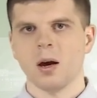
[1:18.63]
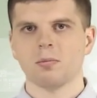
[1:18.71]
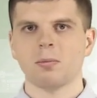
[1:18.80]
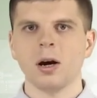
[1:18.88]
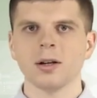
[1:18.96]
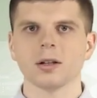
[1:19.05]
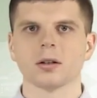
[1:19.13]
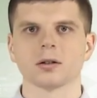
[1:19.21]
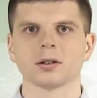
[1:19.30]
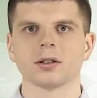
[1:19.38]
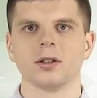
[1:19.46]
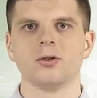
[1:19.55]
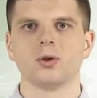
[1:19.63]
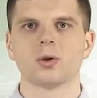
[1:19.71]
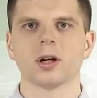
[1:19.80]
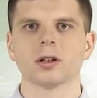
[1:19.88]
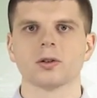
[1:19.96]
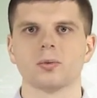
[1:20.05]
Particles
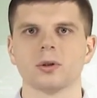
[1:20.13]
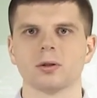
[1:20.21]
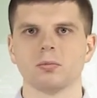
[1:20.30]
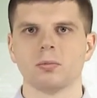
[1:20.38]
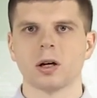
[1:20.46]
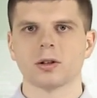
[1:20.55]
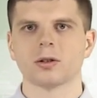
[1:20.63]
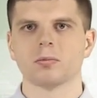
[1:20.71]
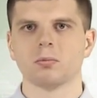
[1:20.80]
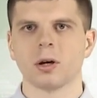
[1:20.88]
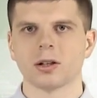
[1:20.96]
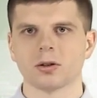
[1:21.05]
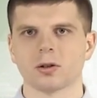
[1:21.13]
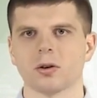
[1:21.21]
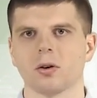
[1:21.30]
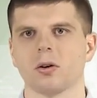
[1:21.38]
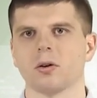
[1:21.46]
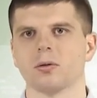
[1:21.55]
interact with matter
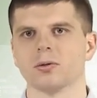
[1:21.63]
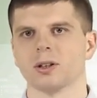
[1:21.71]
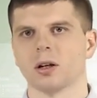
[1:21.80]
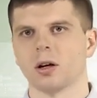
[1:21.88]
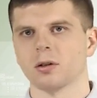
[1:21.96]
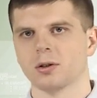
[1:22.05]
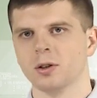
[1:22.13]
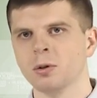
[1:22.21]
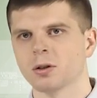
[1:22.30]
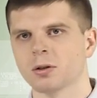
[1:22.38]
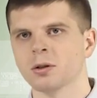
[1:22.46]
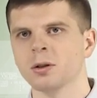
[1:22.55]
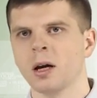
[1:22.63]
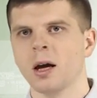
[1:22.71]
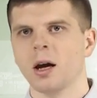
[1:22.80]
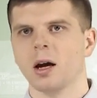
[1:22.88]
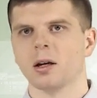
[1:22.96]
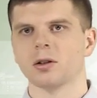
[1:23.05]
of the calorimeter
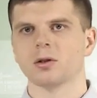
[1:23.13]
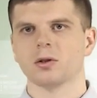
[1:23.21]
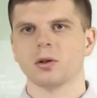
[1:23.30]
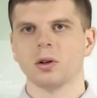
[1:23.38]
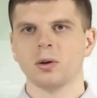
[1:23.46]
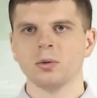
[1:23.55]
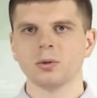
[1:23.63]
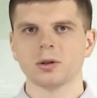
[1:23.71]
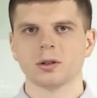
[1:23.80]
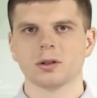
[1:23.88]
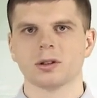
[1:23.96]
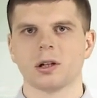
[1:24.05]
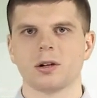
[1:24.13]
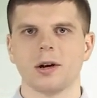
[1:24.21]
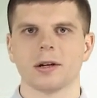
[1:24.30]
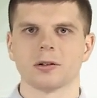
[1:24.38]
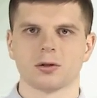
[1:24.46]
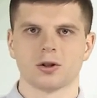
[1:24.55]
and lose their
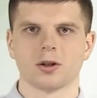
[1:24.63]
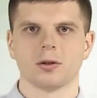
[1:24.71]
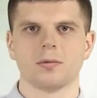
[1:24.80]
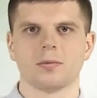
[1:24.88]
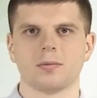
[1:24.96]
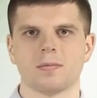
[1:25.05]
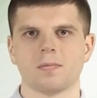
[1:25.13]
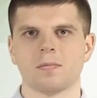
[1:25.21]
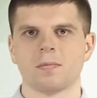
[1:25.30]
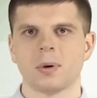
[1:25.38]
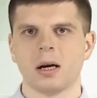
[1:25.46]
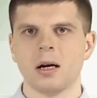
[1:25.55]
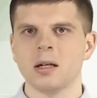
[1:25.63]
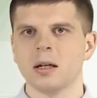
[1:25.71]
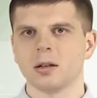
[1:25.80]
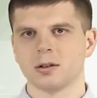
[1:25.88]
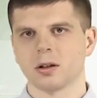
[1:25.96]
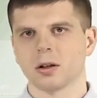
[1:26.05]
energy.
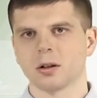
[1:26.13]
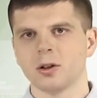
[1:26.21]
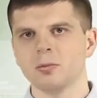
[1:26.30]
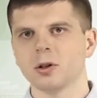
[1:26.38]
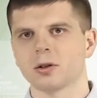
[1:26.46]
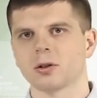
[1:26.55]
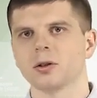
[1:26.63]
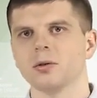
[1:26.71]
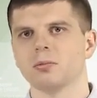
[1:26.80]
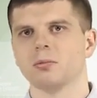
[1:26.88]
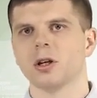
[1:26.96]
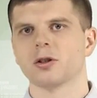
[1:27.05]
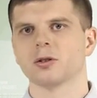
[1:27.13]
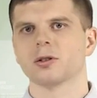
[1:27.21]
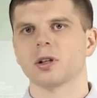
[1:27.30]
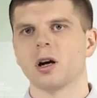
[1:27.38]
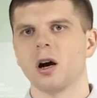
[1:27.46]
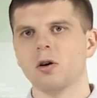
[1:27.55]
The calorimeter measures
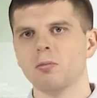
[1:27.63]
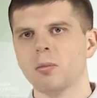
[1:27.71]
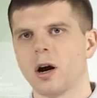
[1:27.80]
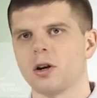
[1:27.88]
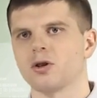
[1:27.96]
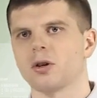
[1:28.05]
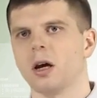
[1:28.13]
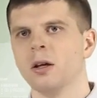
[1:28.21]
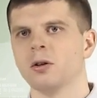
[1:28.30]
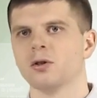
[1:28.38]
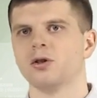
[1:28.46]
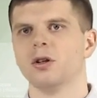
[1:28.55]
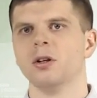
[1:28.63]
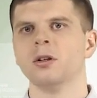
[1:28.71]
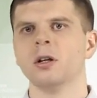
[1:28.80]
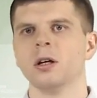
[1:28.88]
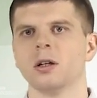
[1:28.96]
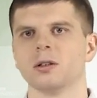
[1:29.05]
how much energy
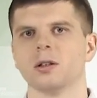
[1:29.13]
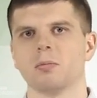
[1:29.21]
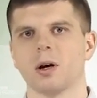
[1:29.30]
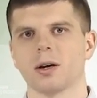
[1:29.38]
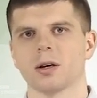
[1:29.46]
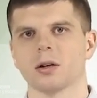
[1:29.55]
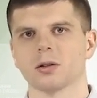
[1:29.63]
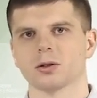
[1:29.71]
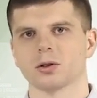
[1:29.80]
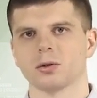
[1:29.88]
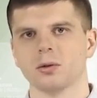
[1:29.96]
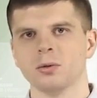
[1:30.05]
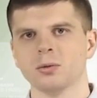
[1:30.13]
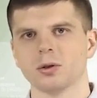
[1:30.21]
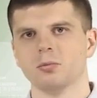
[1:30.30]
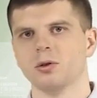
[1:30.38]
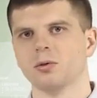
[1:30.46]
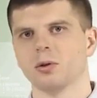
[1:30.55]
the particles lose
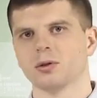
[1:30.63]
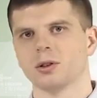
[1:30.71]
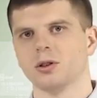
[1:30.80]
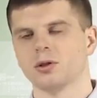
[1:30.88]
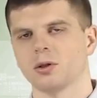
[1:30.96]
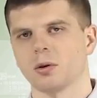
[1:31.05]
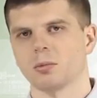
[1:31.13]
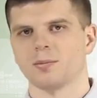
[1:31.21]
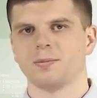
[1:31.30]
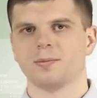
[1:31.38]
before they stop.